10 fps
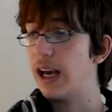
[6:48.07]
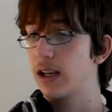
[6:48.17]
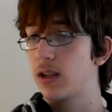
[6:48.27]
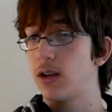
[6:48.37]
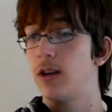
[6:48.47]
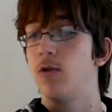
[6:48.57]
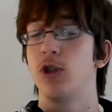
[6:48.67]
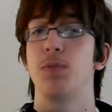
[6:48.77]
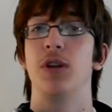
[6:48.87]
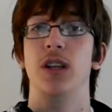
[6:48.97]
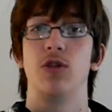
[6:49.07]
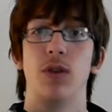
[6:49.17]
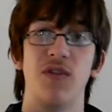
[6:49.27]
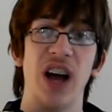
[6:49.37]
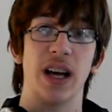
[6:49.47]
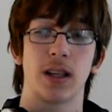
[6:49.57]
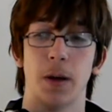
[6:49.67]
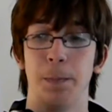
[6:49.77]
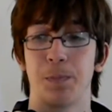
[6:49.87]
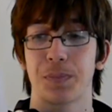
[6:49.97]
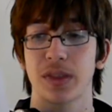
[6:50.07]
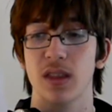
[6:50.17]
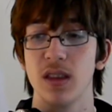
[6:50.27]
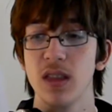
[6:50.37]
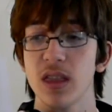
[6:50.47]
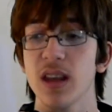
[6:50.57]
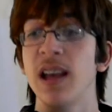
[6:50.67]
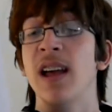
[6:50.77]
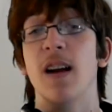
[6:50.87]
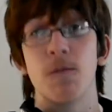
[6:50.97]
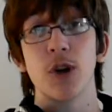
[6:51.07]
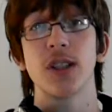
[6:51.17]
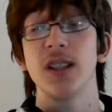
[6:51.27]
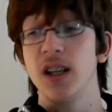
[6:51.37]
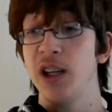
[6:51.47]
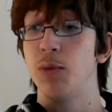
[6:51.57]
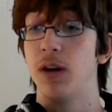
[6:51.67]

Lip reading: Act was put into effect. Unfortunately,